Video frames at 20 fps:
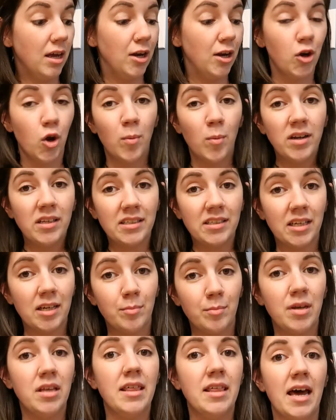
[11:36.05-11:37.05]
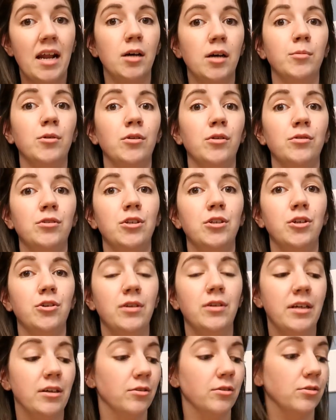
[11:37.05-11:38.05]
Nobody's gonna be that up close to your
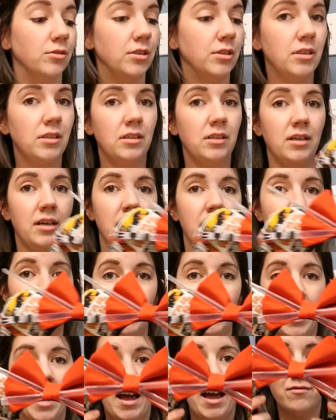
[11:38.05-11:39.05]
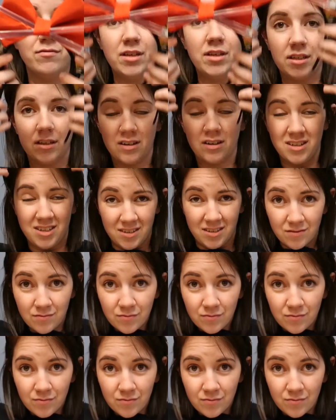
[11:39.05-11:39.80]
ears. And when I have these on,